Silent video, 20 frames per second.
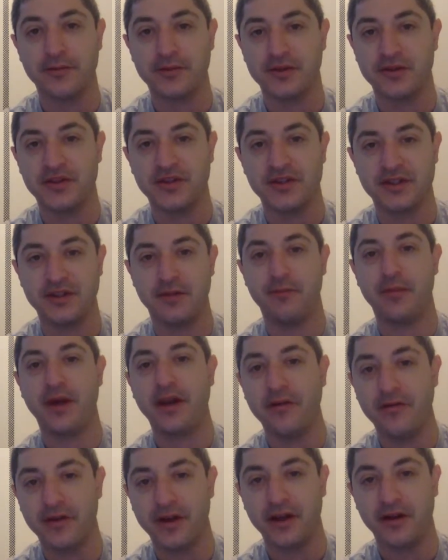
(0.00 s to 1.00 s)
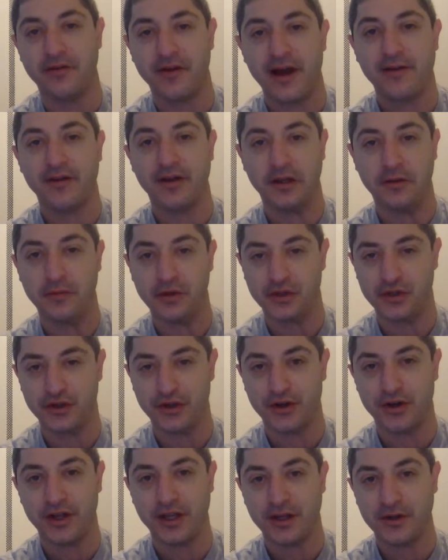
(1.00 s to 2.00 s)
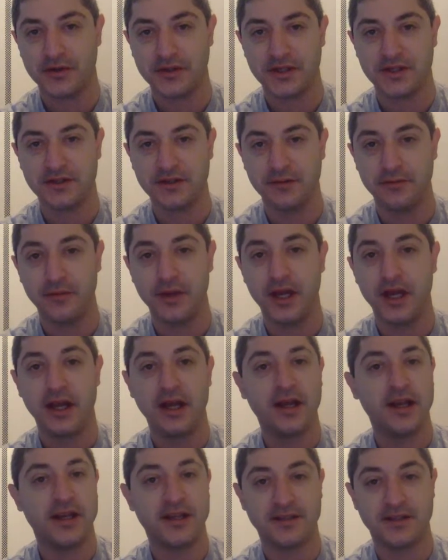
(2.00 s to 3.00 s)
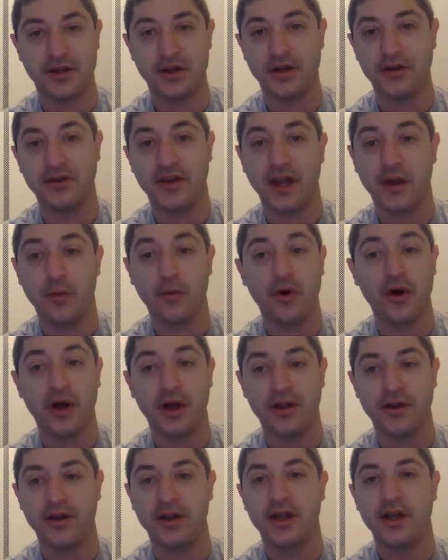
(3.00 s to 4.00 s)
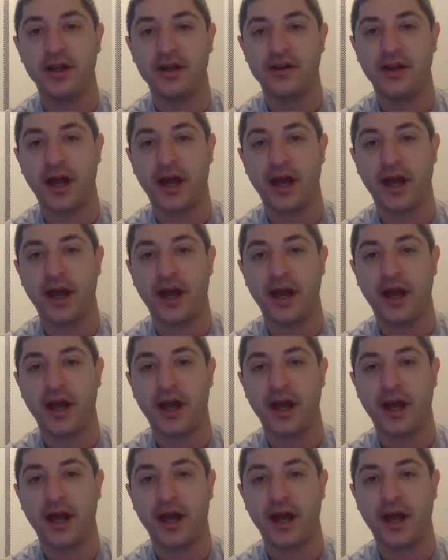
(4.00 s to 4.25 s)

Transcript: So this is the benefit of having a mature ecosystem is that on day one,